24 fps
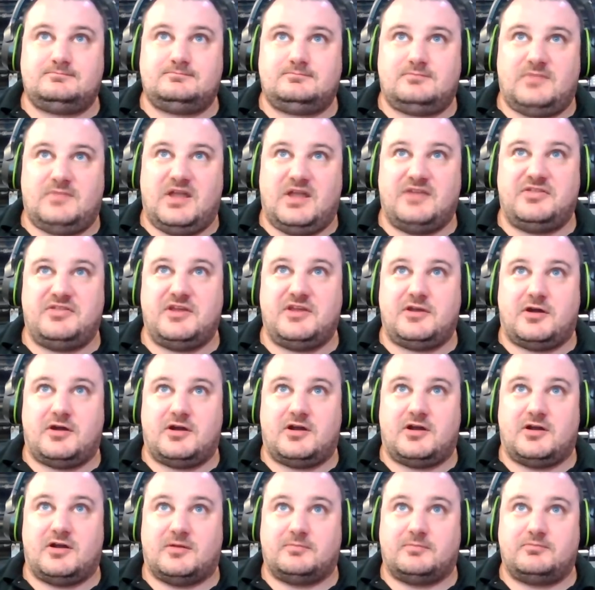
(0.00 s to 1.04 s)
I think
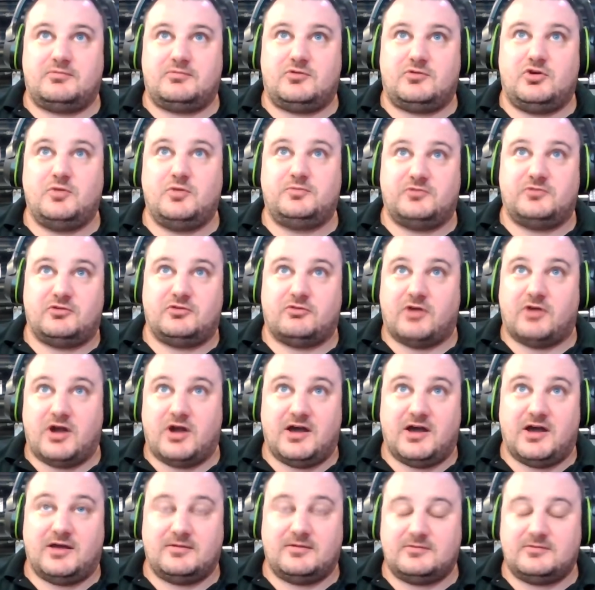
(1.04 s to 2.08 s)
our coup de
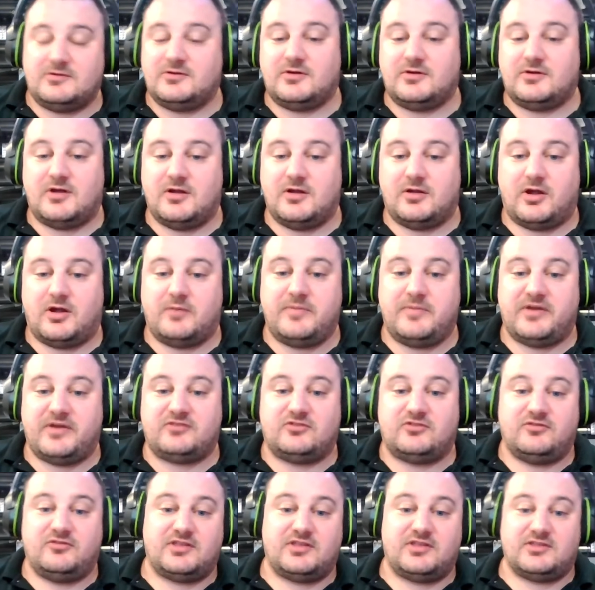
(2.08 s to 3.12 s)
grace or our, our, best
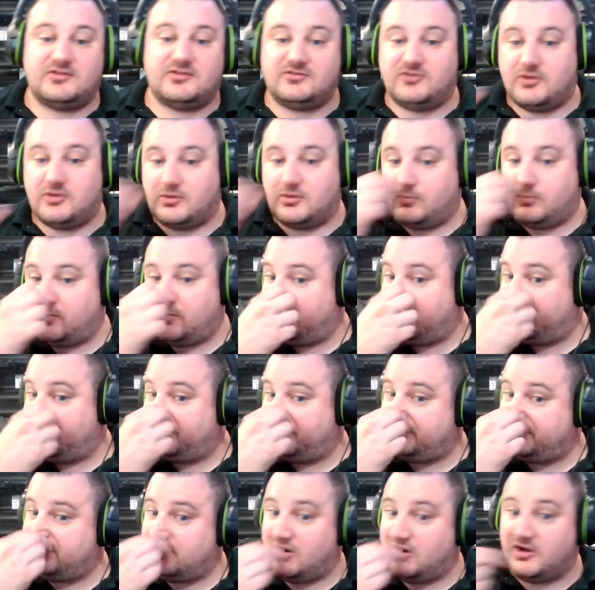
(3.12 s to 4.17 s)
event this year was
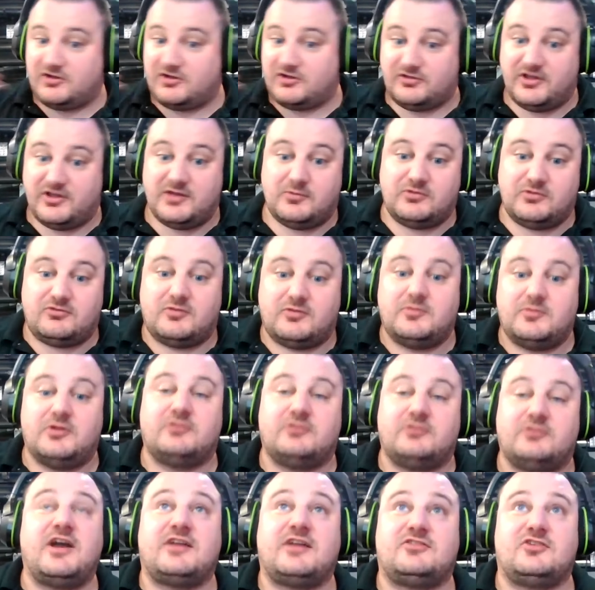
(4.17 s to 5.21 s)
ArcLight with Premier
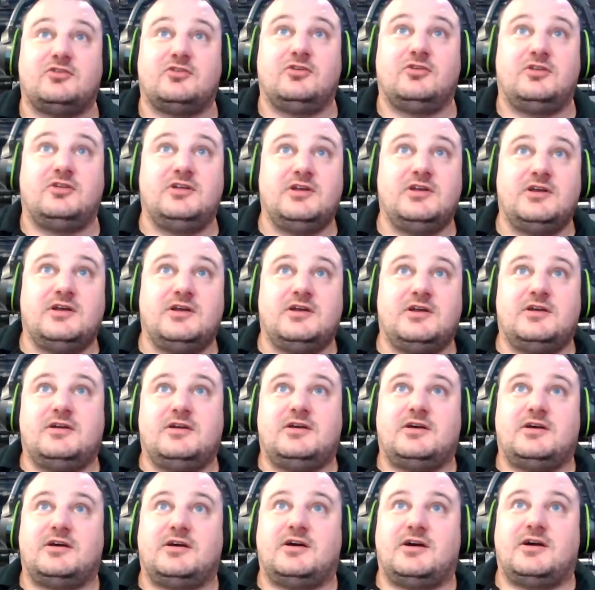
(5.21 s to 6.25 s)
Tactical.
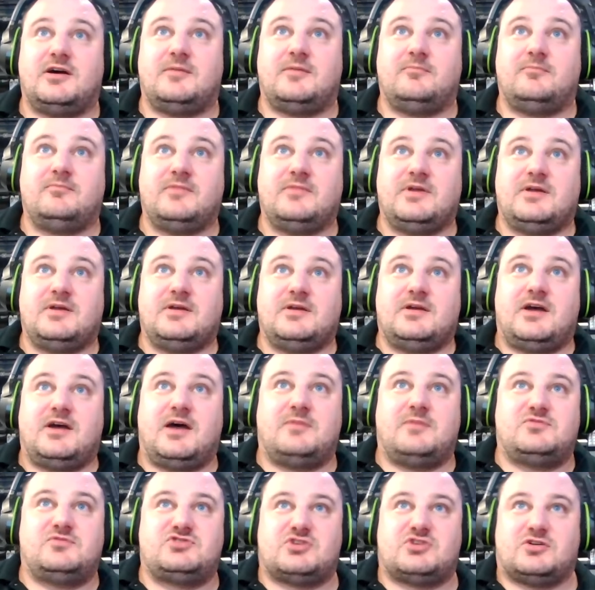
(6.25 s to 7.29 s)
Yeah. Um,
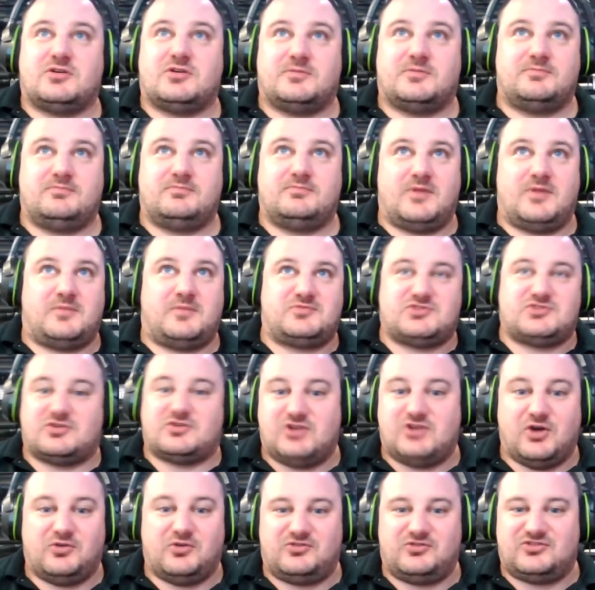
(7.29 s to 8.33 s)
I'm sure I'm sure
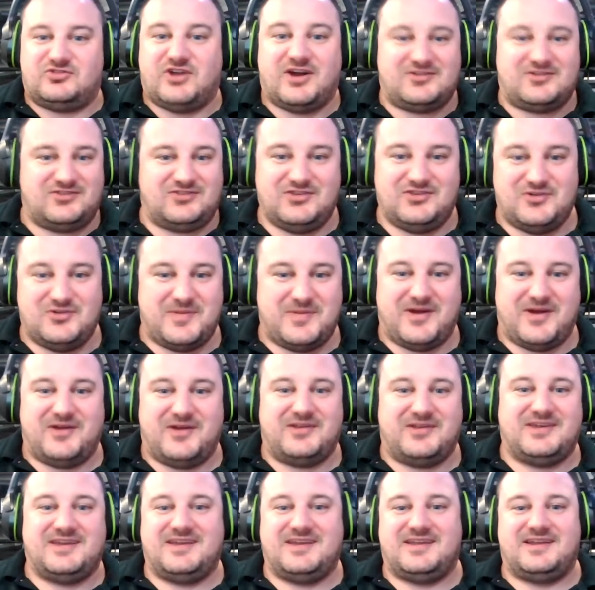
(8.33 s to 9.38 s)
Ghost talked to you about
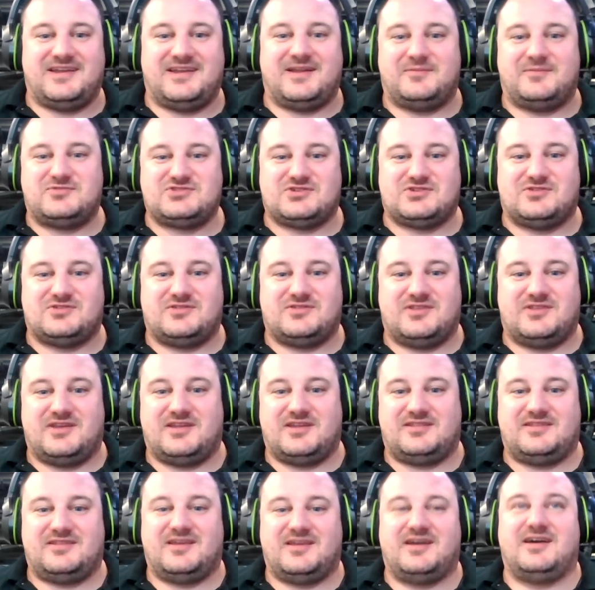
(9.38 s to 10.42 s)
it, and I'm sure yep.
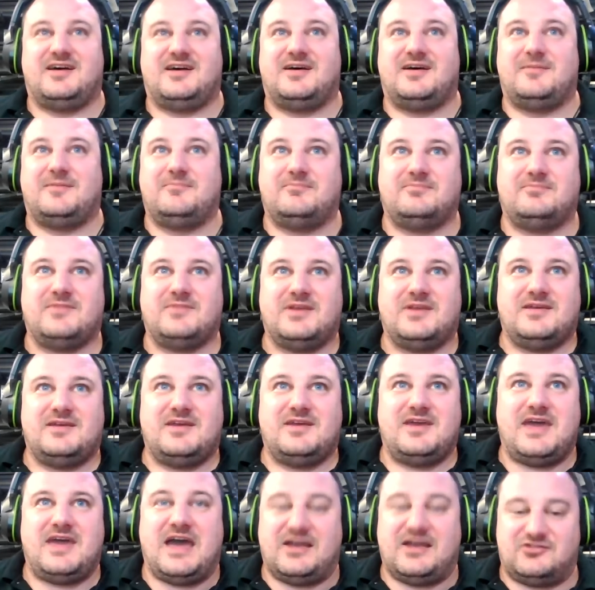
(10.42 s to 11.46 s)
that, um,
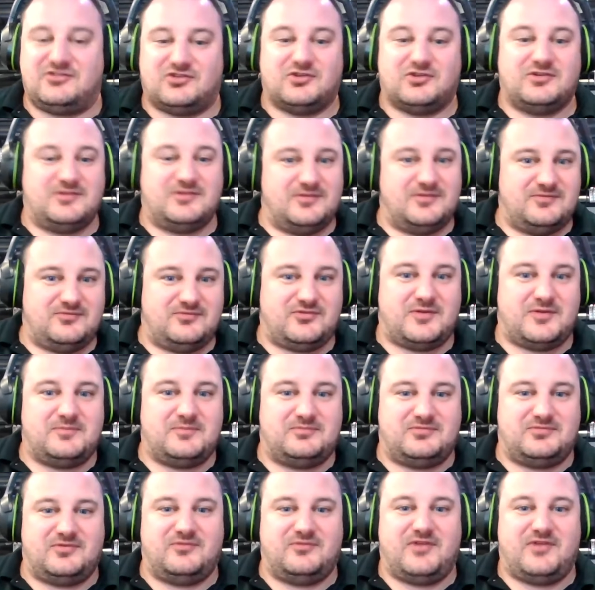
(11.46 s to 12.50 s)
Hazard from
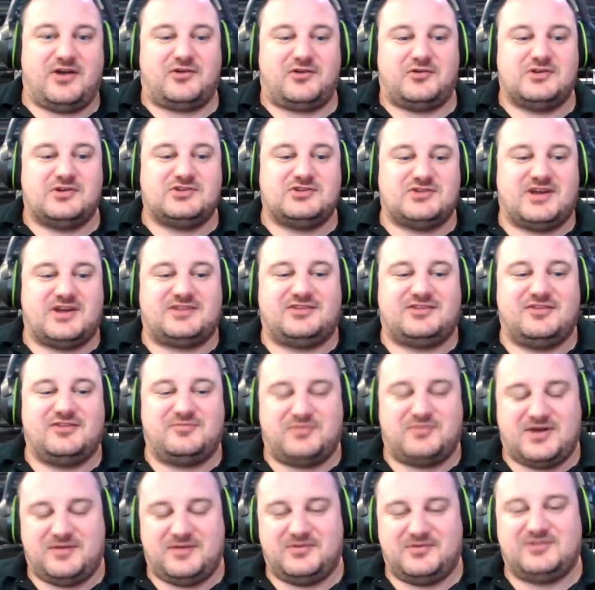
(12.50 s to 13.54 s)
yep.
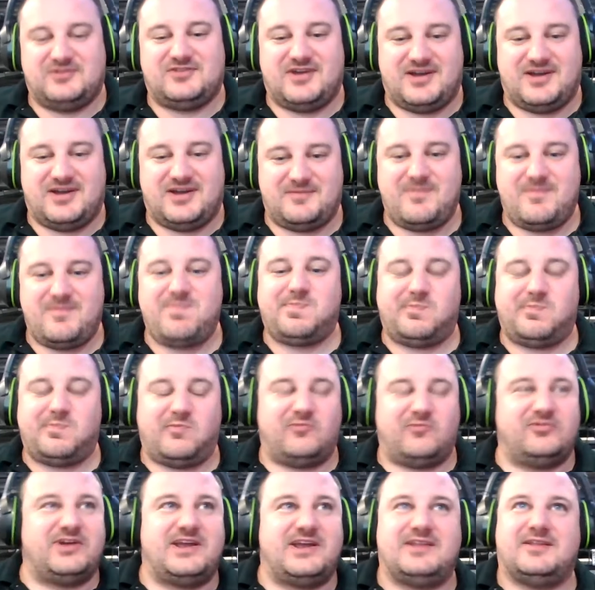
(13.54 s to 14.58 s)
Valkyrie talked.
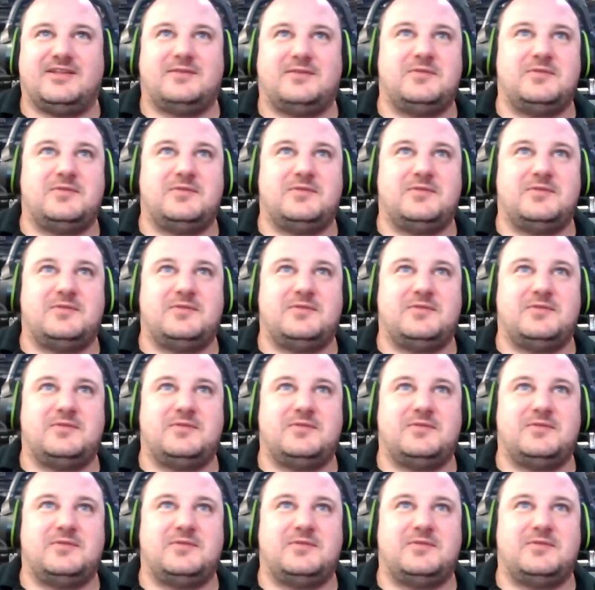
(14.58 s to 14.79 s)
Right.